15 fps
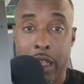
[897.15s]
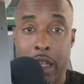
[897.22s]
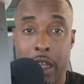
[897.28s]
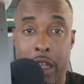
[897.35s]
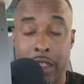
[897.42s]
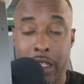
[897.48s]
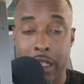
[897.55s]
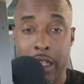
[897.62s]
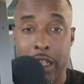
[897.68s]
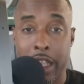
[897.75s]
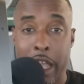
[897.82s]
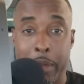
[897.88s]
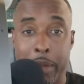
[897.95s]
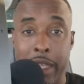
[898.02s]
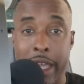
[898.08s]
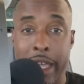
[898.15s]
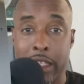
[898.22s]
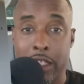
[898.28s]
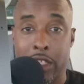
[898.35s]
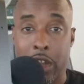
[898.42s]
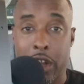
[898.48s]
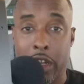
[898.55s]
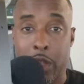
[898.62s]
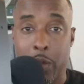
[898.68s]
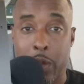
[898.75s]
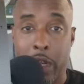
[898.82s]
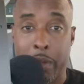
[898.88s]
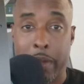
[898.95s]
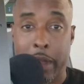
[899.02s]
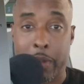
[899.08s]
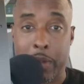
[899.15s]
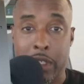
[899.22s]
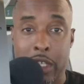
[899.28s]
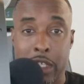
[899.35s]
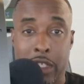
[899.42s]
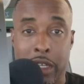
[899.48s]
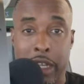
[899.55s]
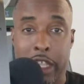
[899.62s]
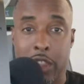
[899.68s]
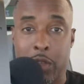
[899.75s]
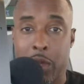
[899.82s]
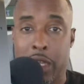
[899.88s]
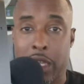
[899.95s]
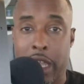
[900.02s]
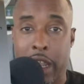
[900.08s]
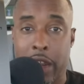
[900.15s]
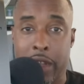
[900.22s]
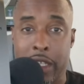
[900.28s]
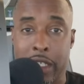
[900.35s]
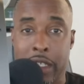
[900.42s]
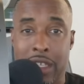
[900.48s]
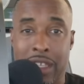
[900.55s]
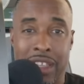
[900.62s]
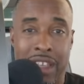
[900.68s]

Dylan Lobby got to start at the running back position, had three carries.